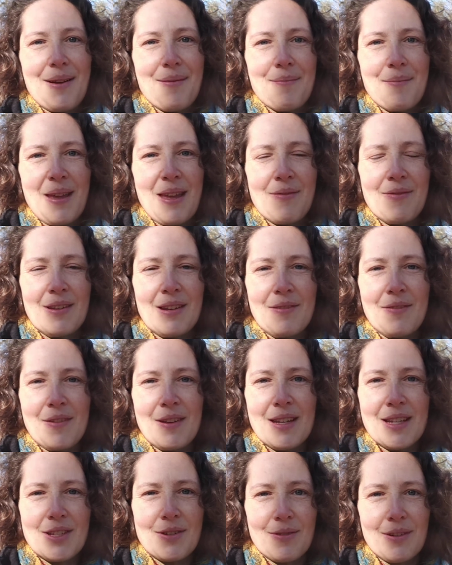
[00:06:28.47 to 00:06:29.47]
even if it
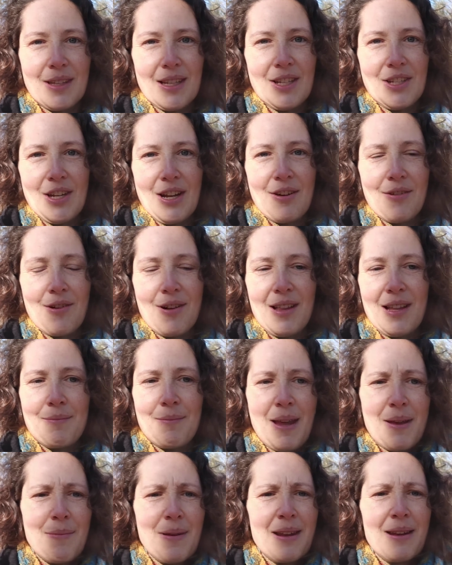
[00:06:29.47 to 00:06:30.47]
is really general, and
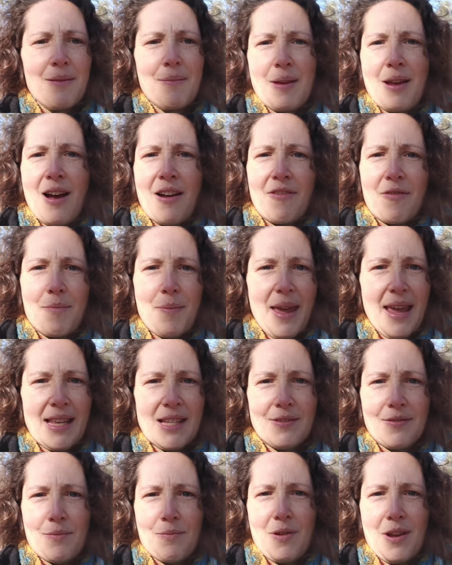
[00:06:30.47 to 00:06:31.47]
maybe it'll be off
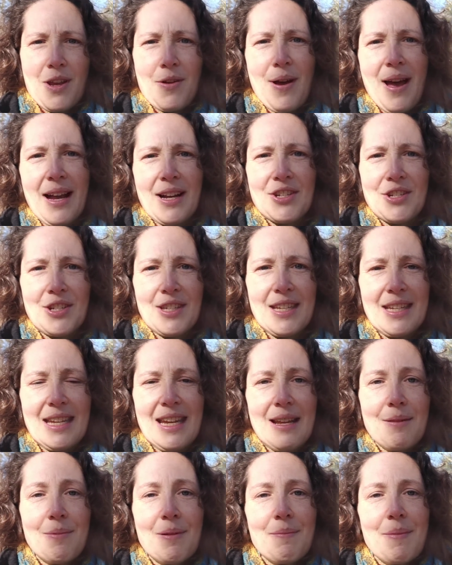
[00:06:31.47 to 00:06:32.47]
base from what you actually
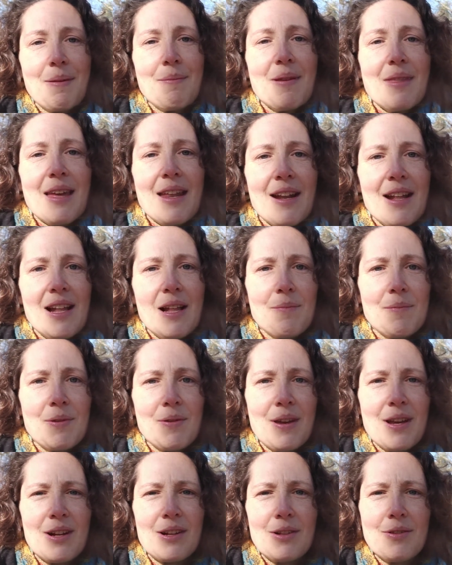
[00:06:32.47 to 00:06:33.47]
need, but maybe that'll help you
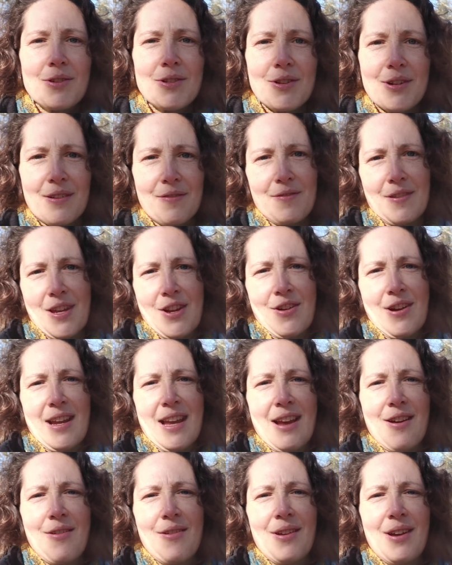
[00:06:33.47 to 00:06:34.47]
get closer to figuring
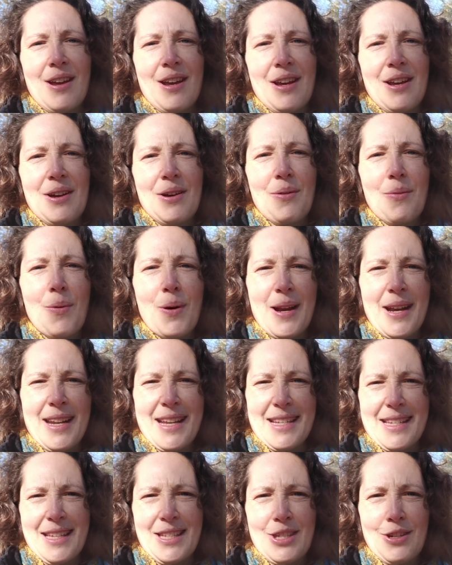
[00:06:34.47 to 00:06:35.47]
out what it
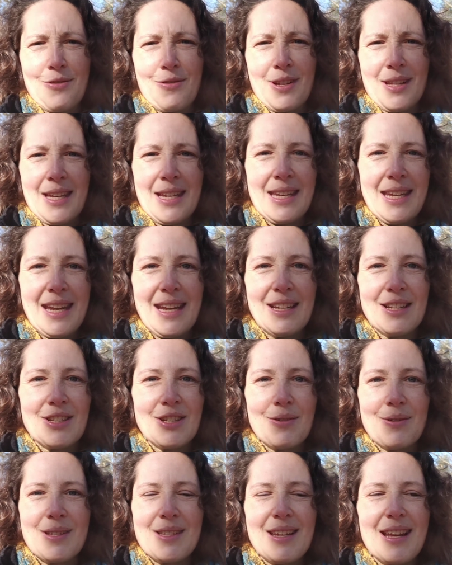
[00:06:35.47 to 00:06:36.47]
is that you really need.
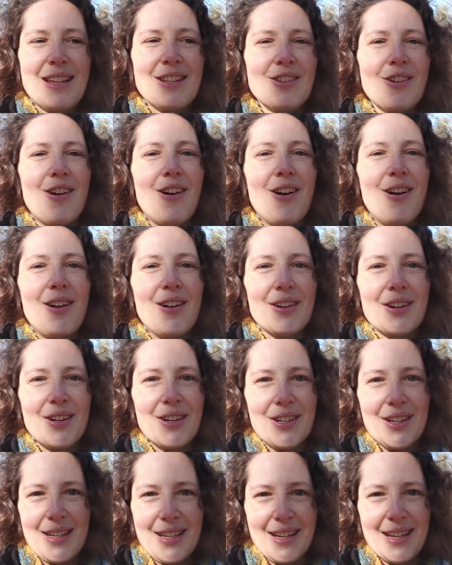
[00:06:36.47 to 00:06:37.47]
So it's all
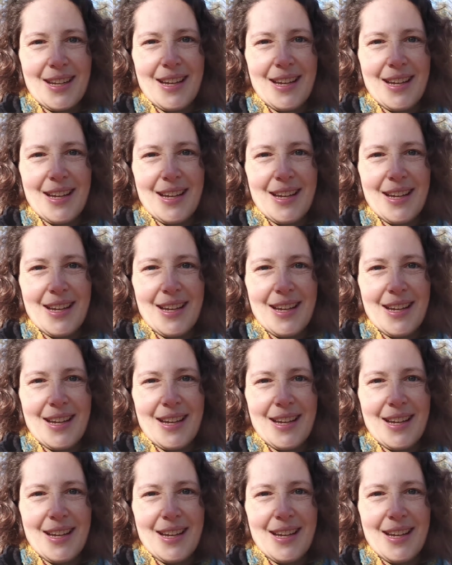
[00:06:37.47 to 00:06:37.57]
good.